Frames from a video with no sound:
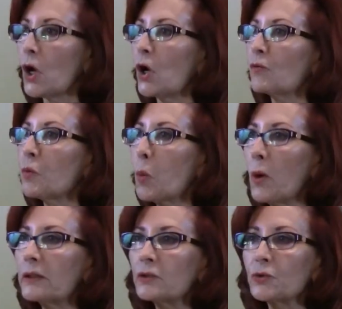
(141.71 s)
of
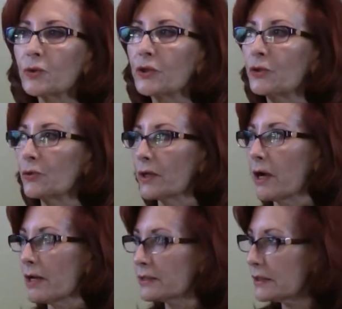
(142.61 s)
what your
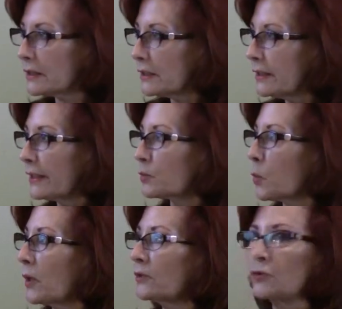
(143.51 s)
curiosity and
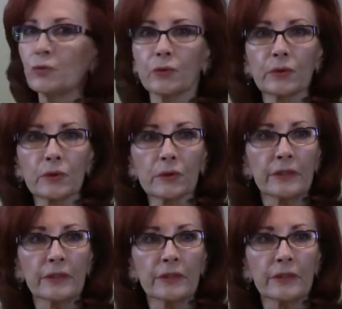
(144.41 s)
what your